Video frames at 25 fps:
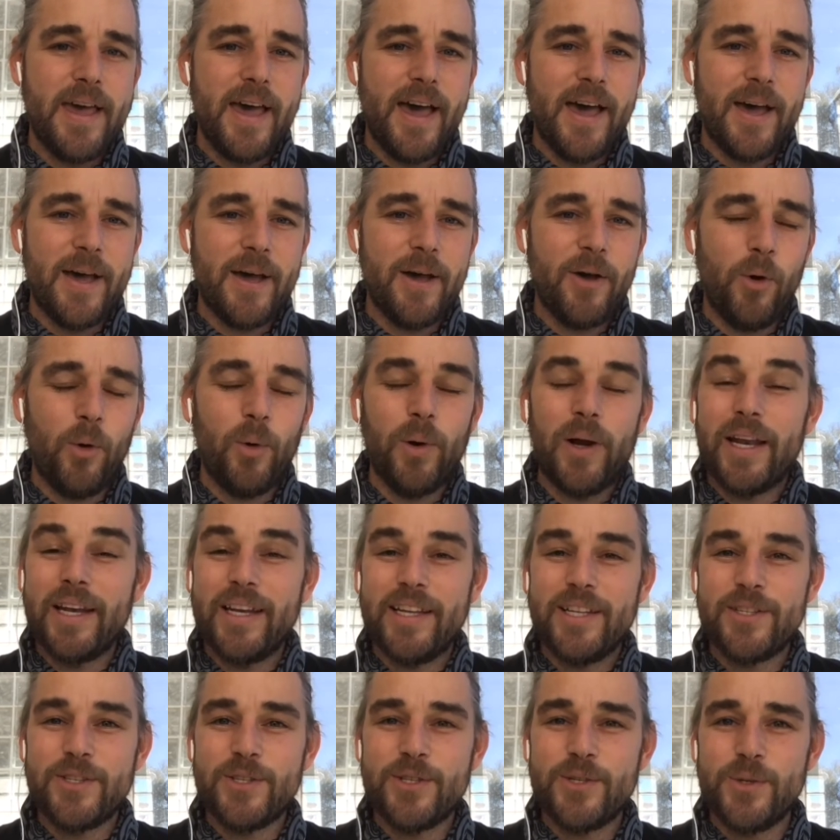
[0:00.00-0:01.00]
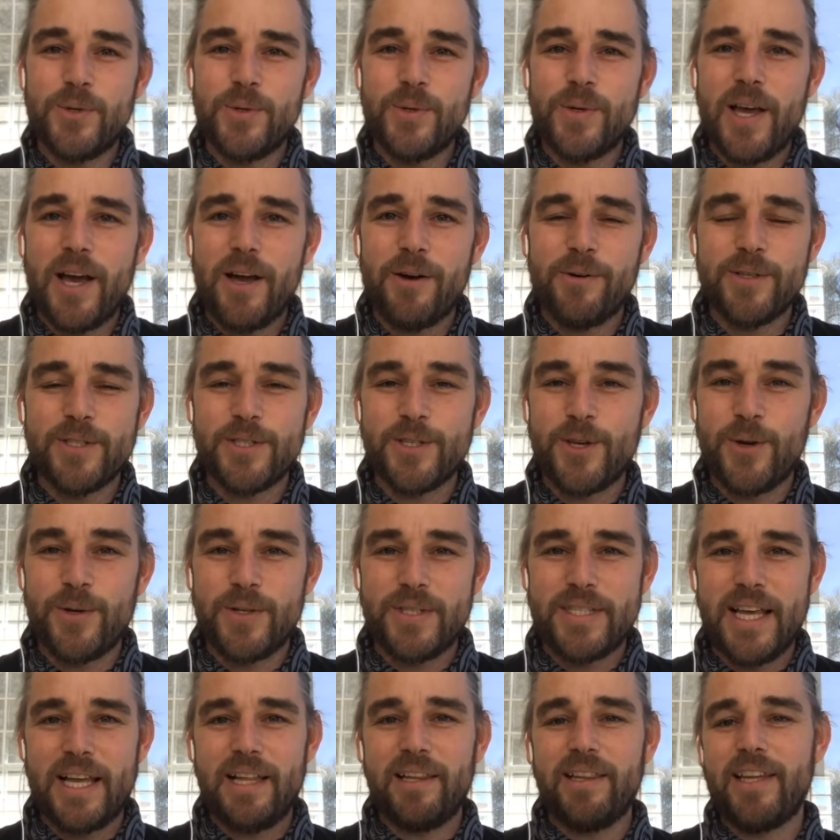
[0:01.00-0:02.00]
All I need to do now is go and
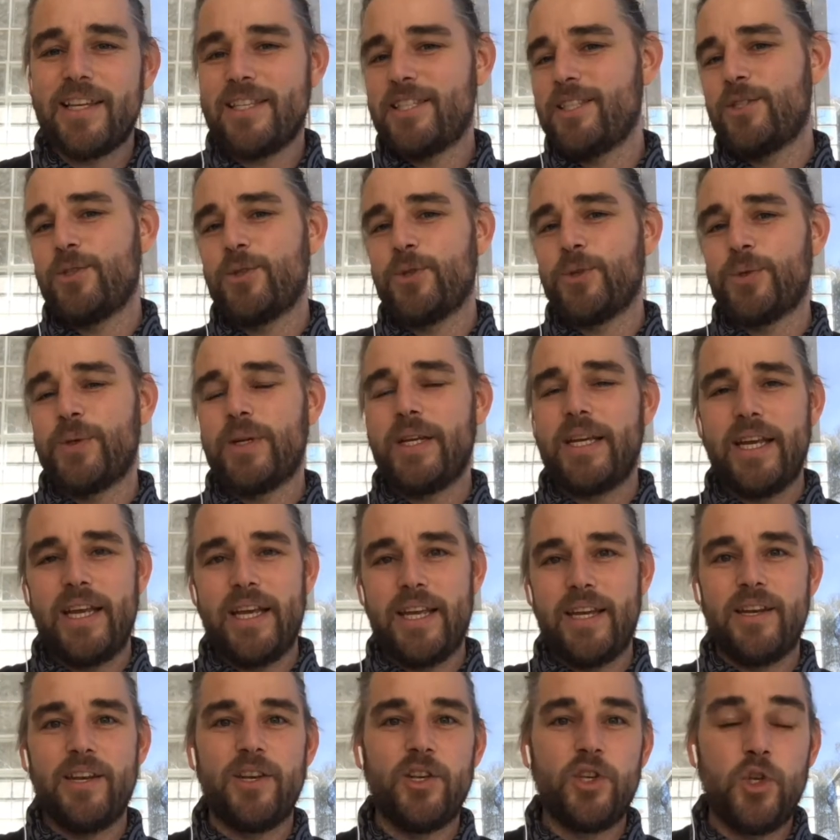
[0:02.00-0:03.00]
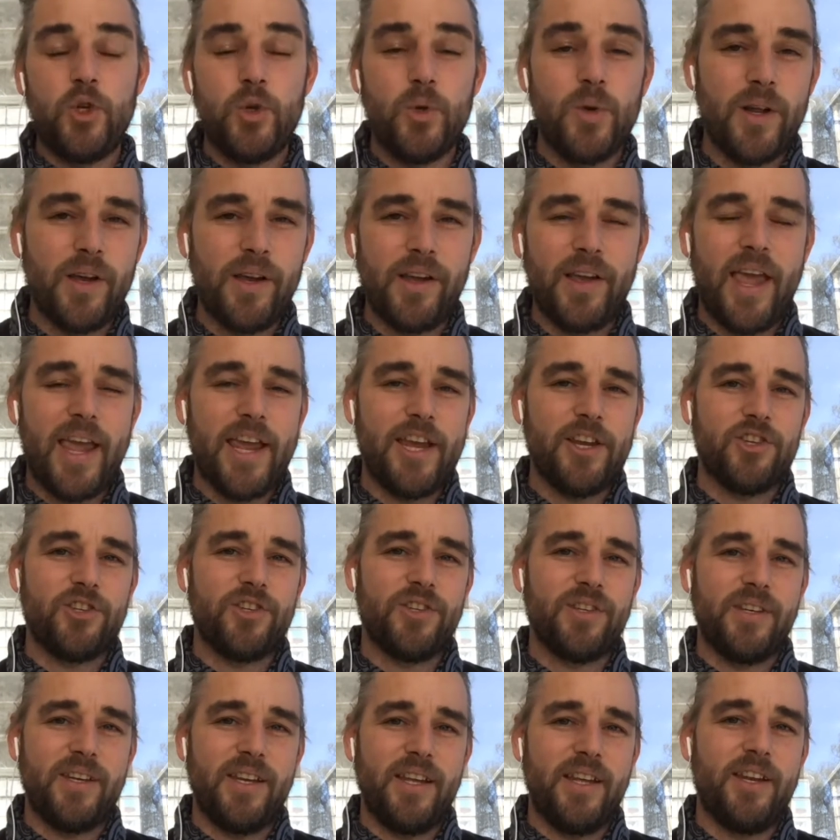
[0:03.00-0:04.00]
tell that story in a new
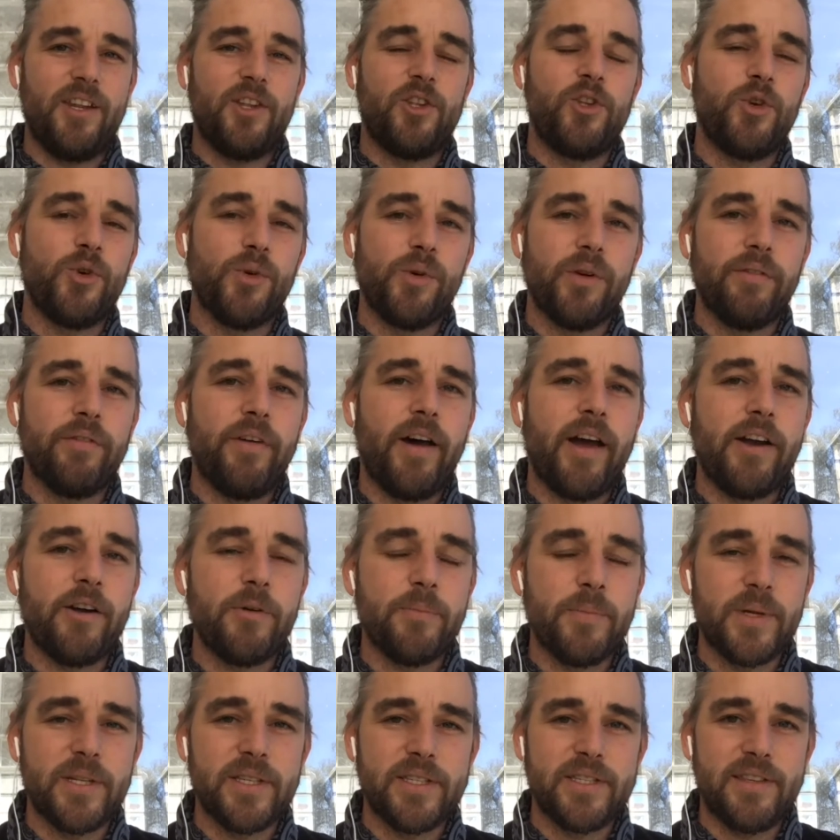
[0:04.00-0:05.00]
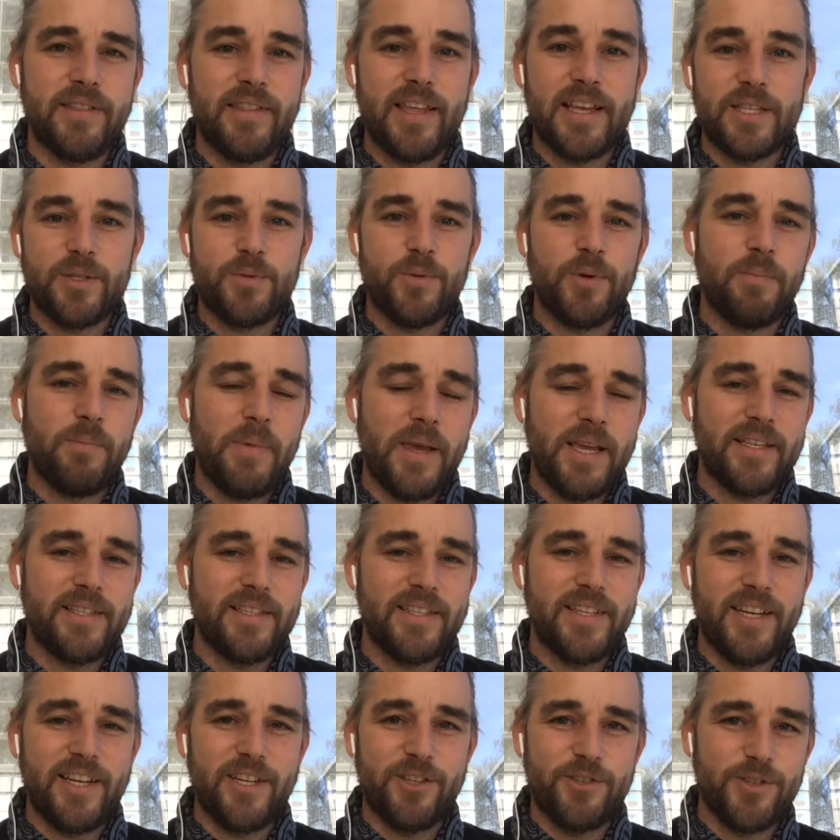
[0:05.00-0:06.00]
location, in a new environment, and that's what makes
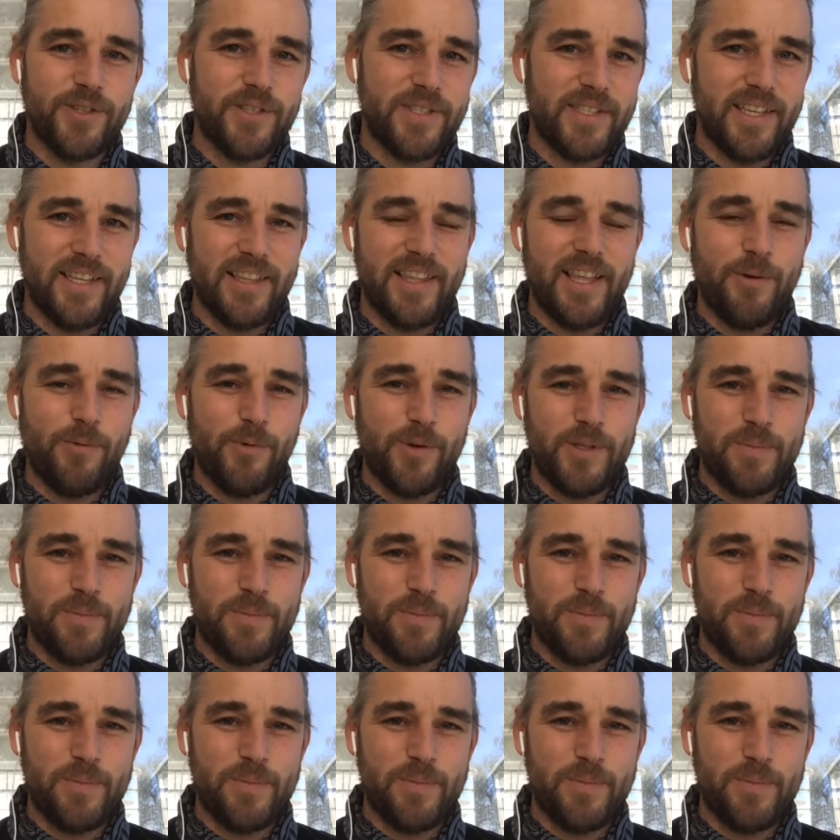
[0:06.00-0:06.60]
it interesting.